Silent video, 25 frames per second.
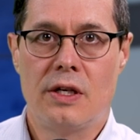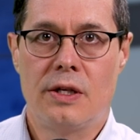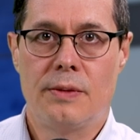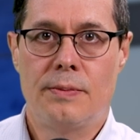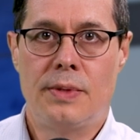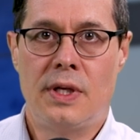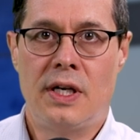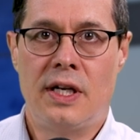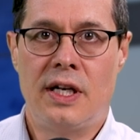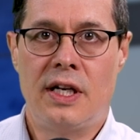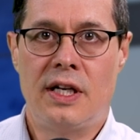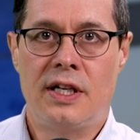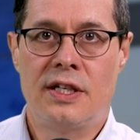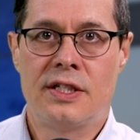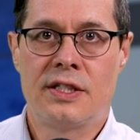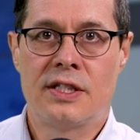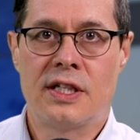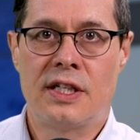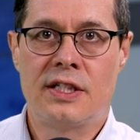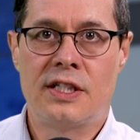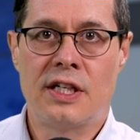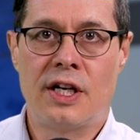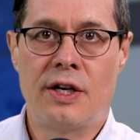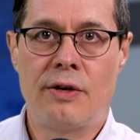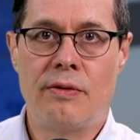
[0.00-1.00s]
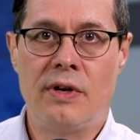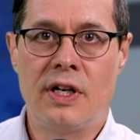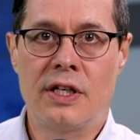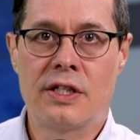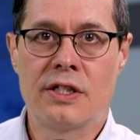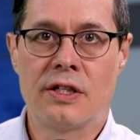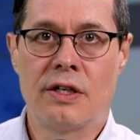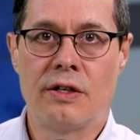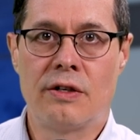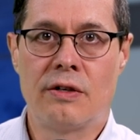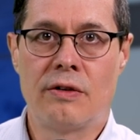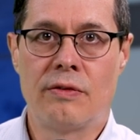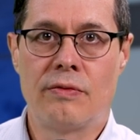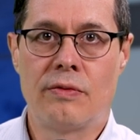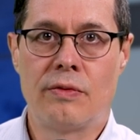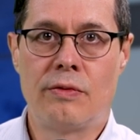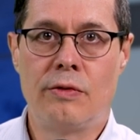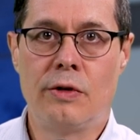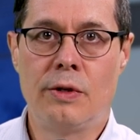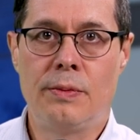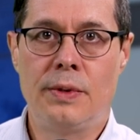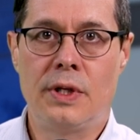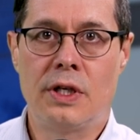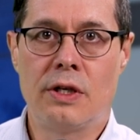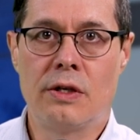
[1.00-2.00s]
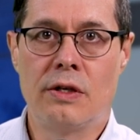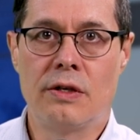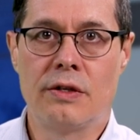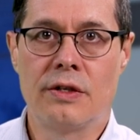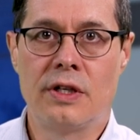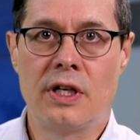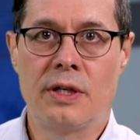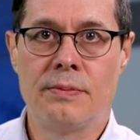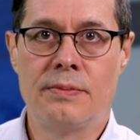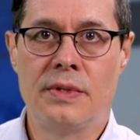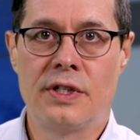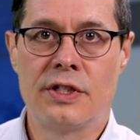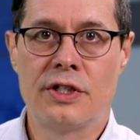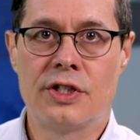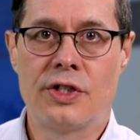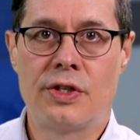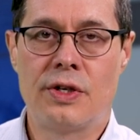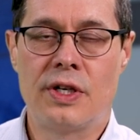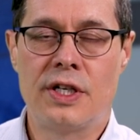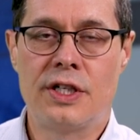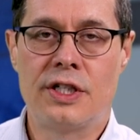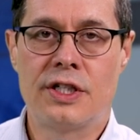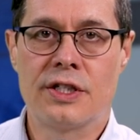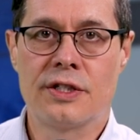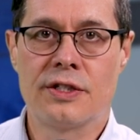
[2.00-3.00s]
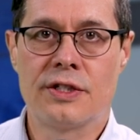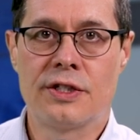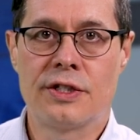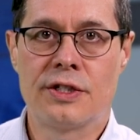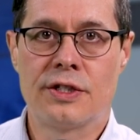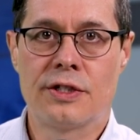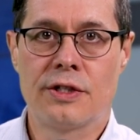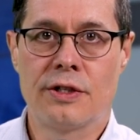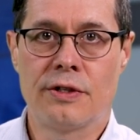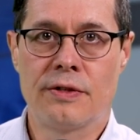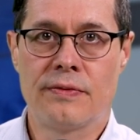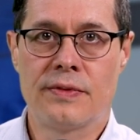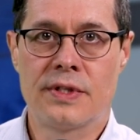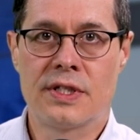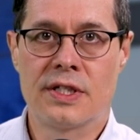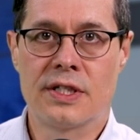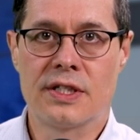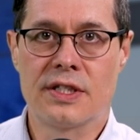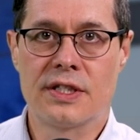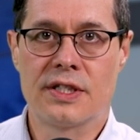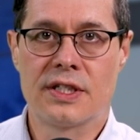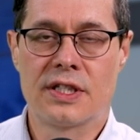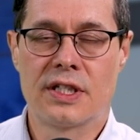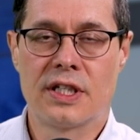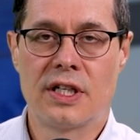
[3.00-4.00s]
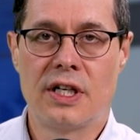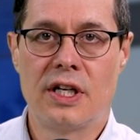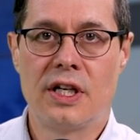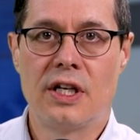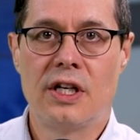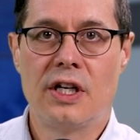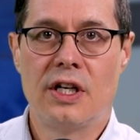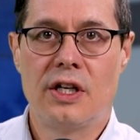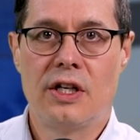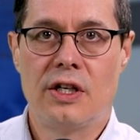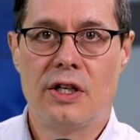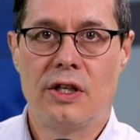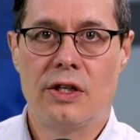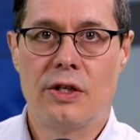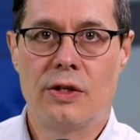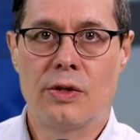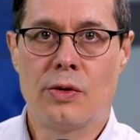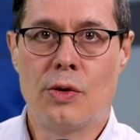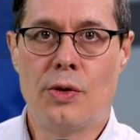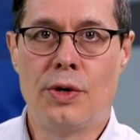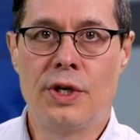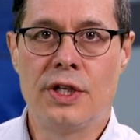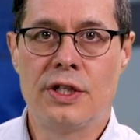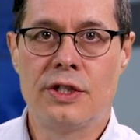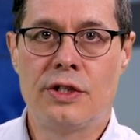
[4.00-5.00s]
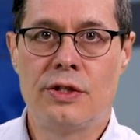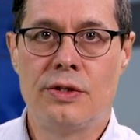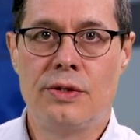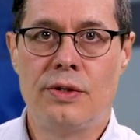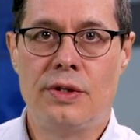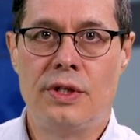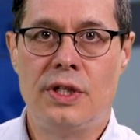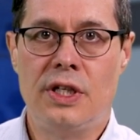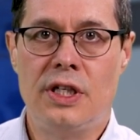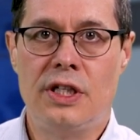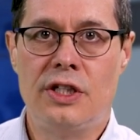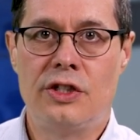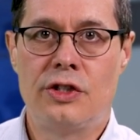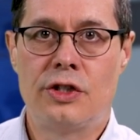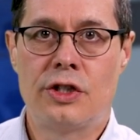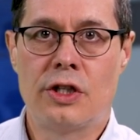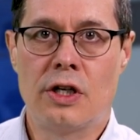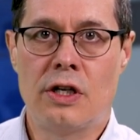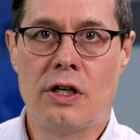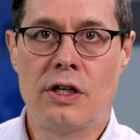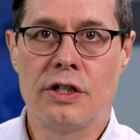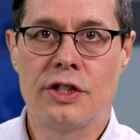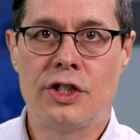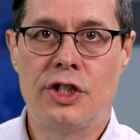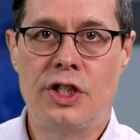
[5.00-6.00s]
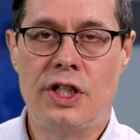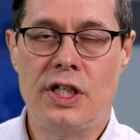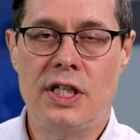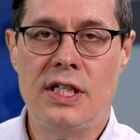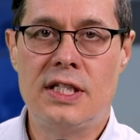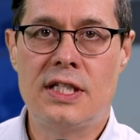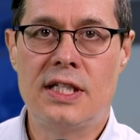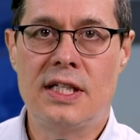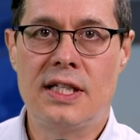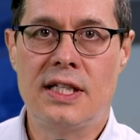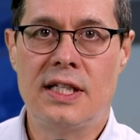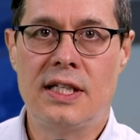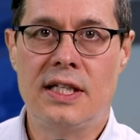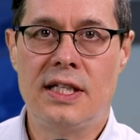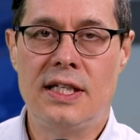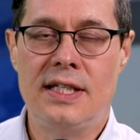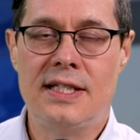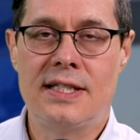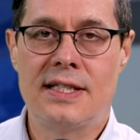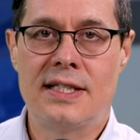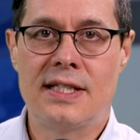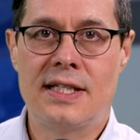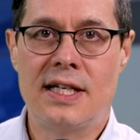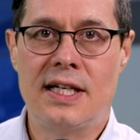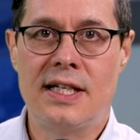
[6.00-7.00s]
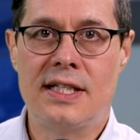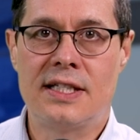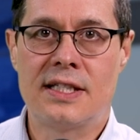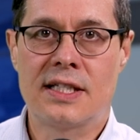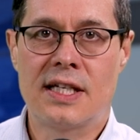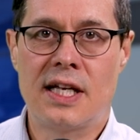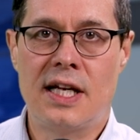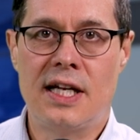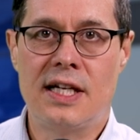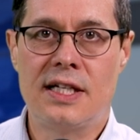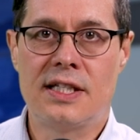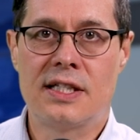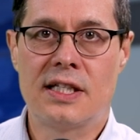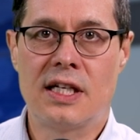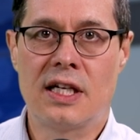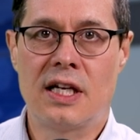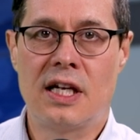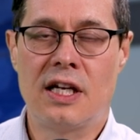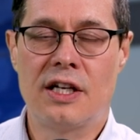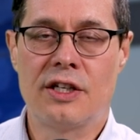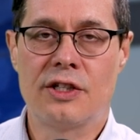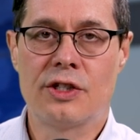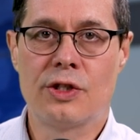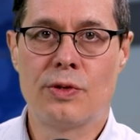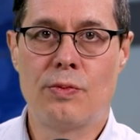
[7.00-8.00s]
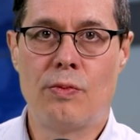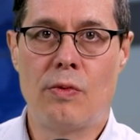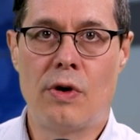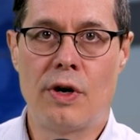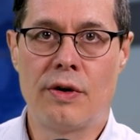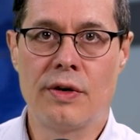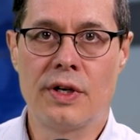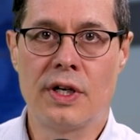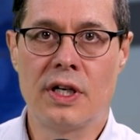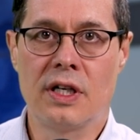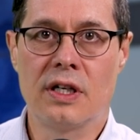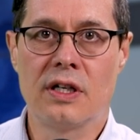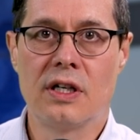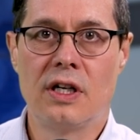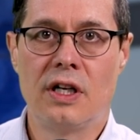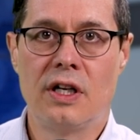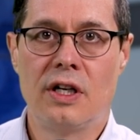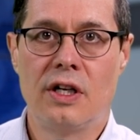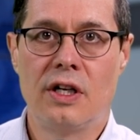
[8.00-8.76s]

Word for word: Pillay is a director of Rubicon Administration Services. According to the charge sheet in the state's case against Warriner,